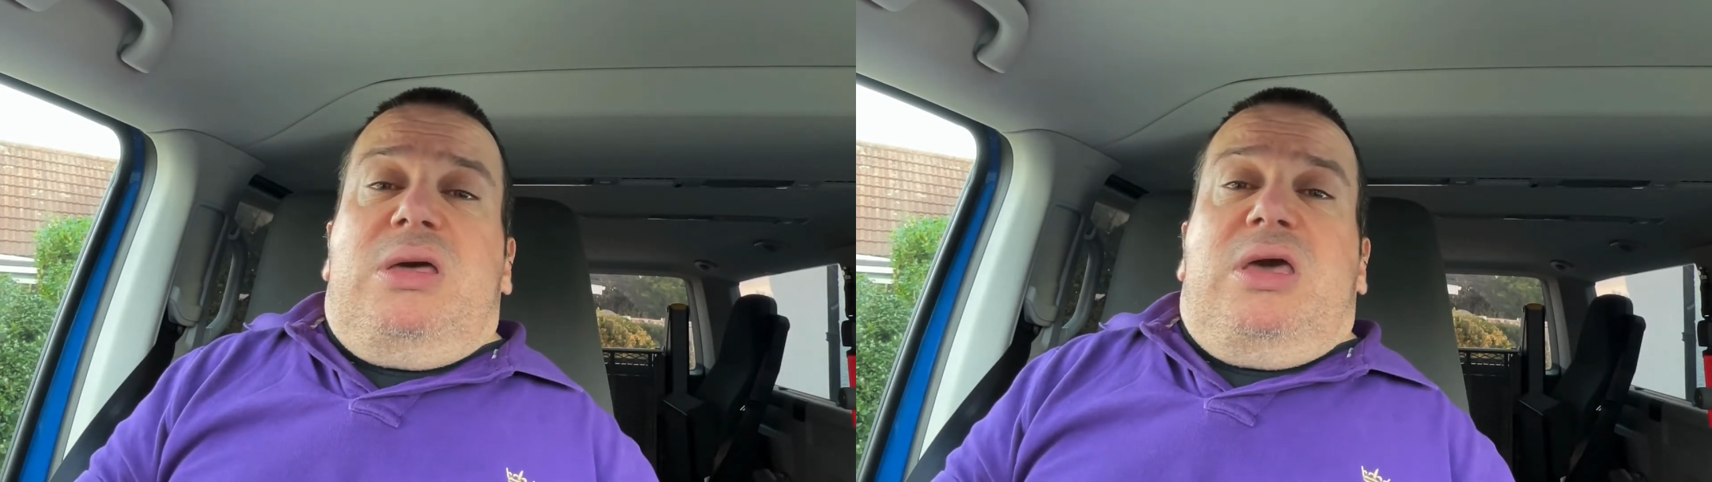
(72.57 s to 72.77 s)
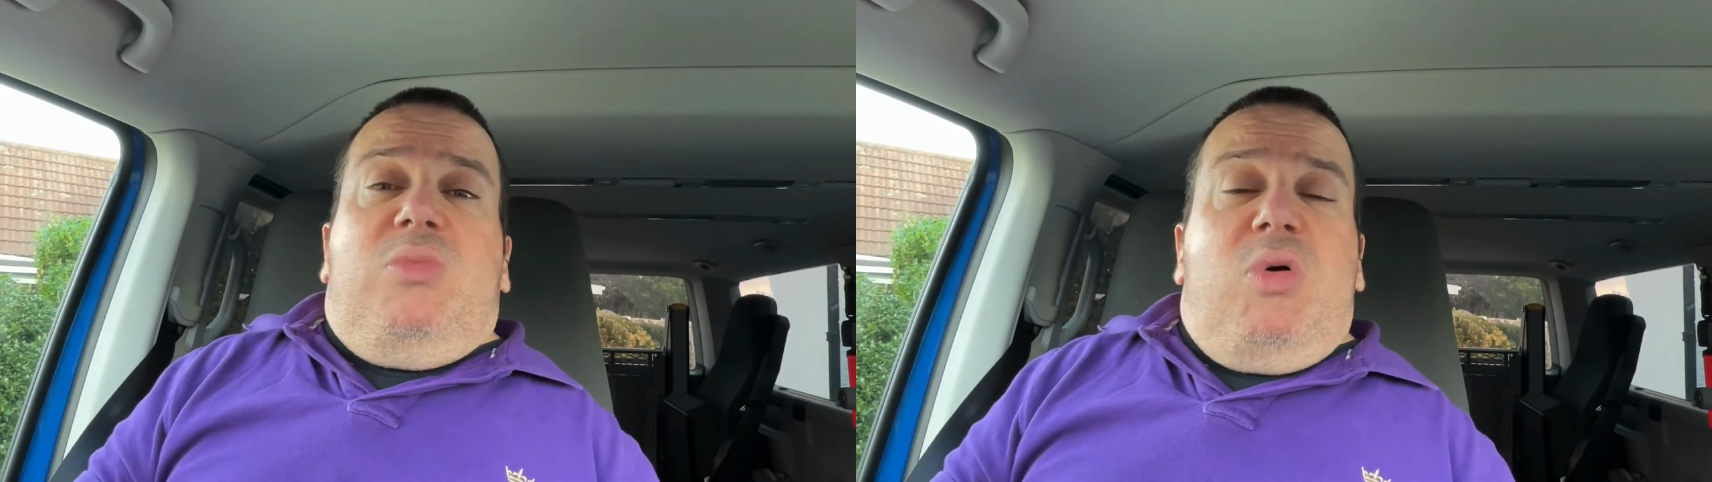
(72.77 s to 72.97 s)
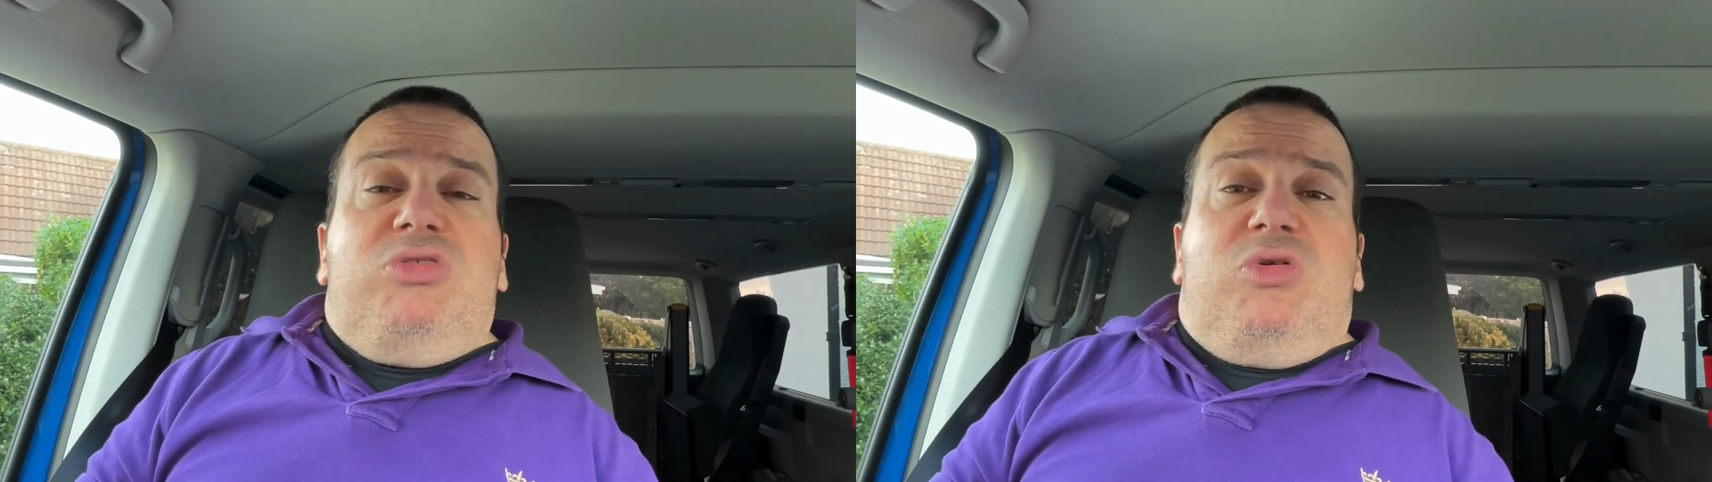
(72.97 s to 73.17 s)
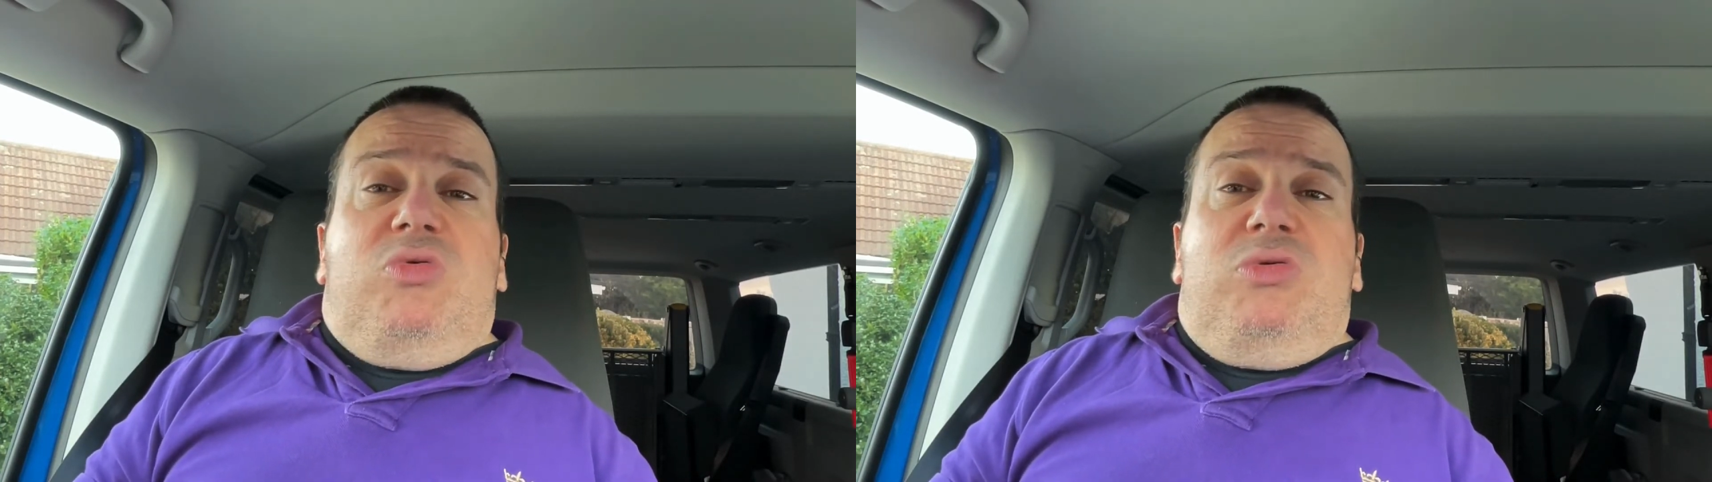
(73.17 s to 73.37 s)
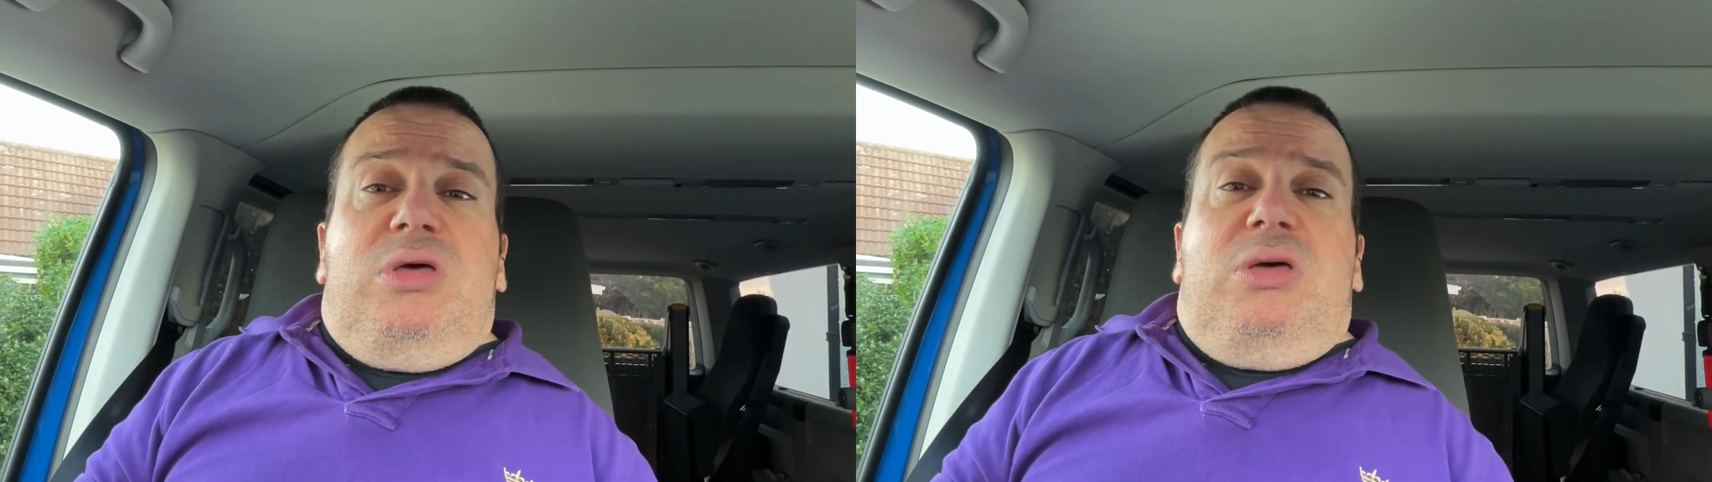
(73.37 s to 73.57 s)
in what's
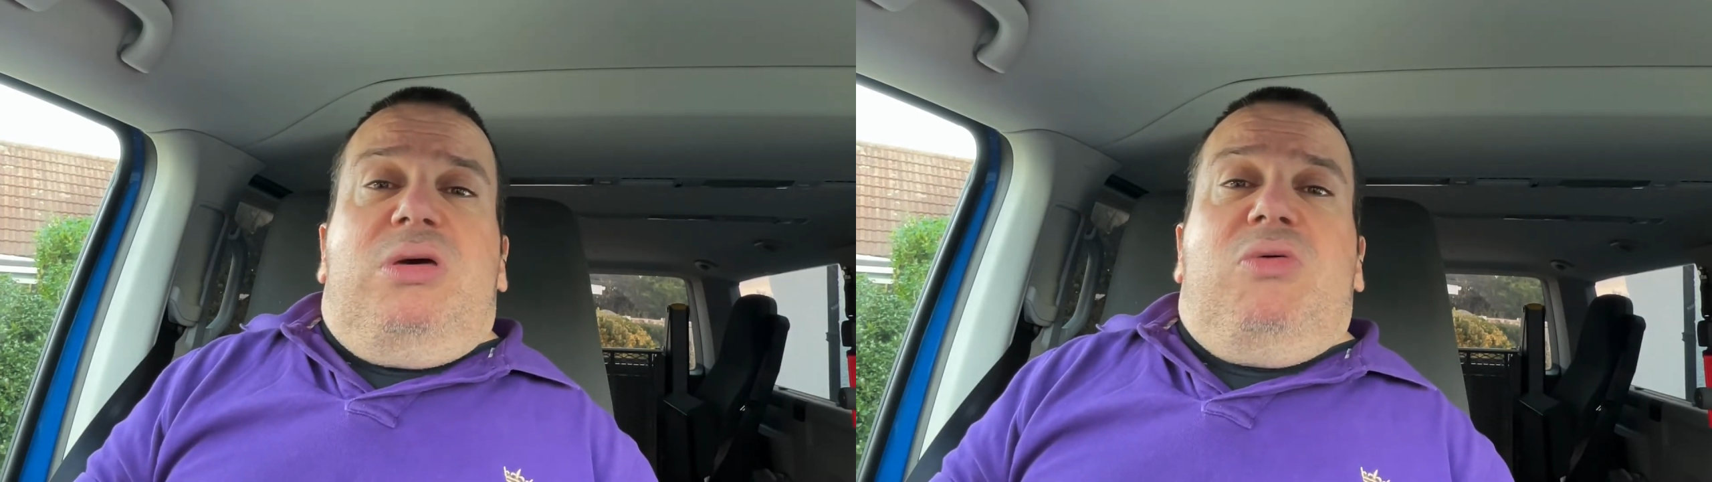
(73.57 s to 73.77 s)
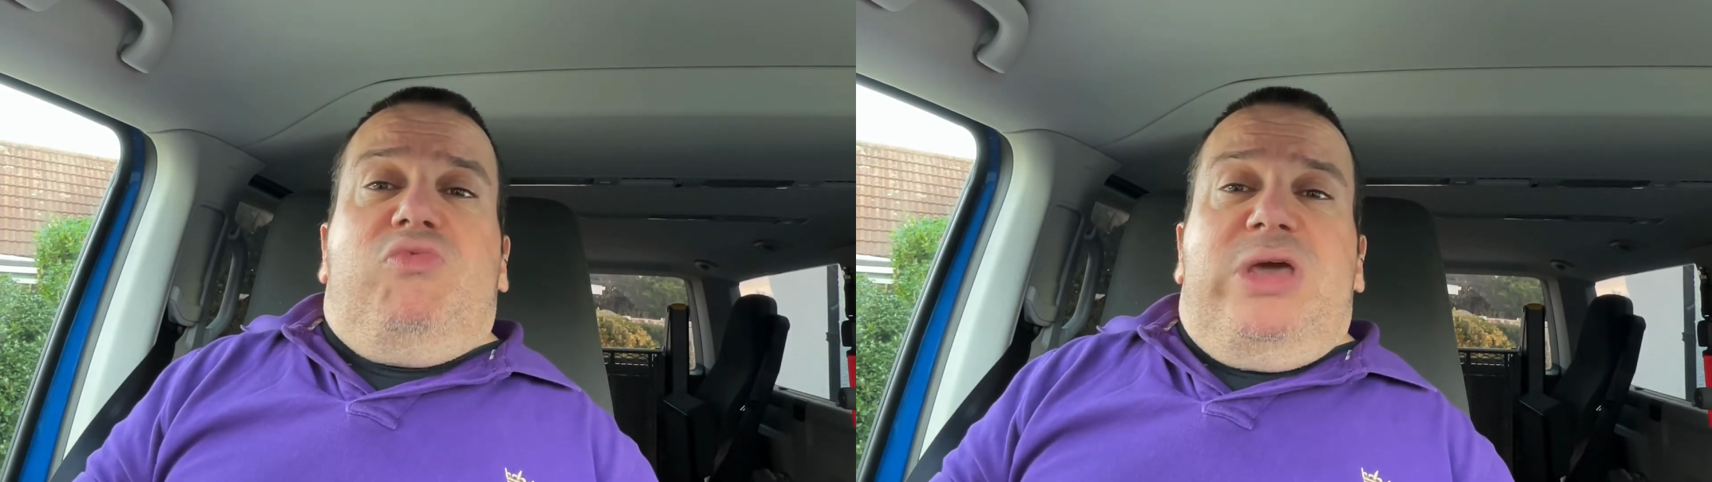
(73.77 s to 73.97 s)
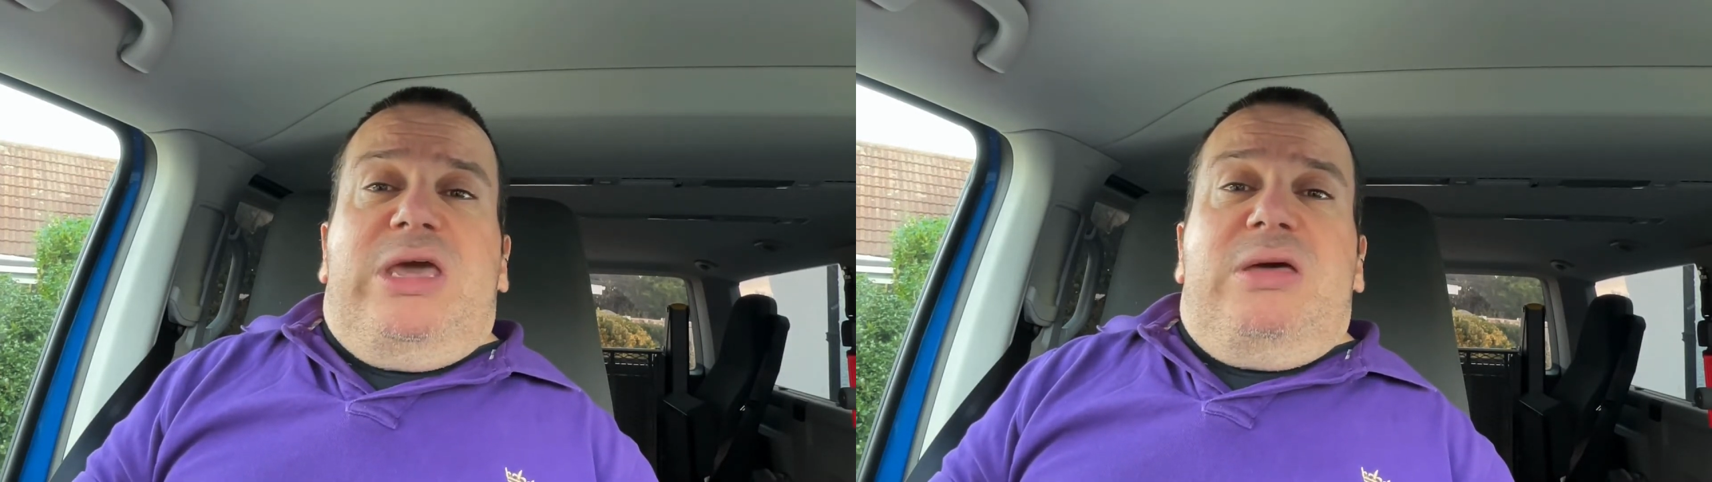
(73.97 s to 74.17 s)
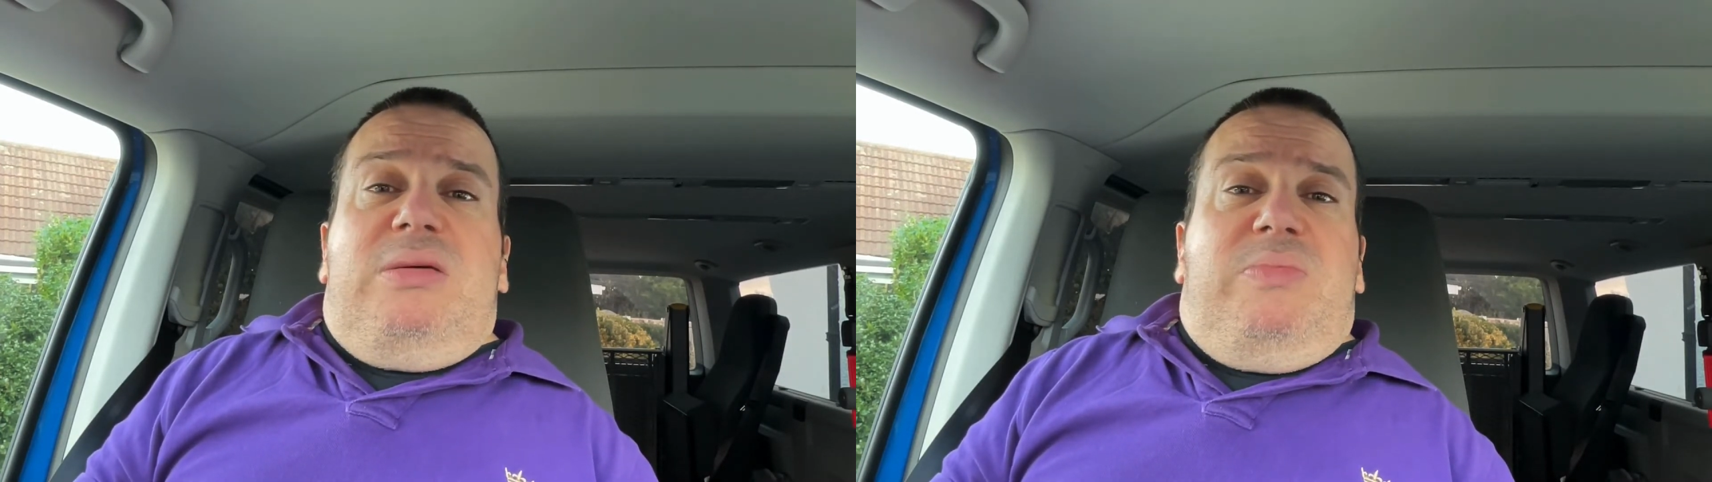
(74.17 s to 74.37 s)
called a rear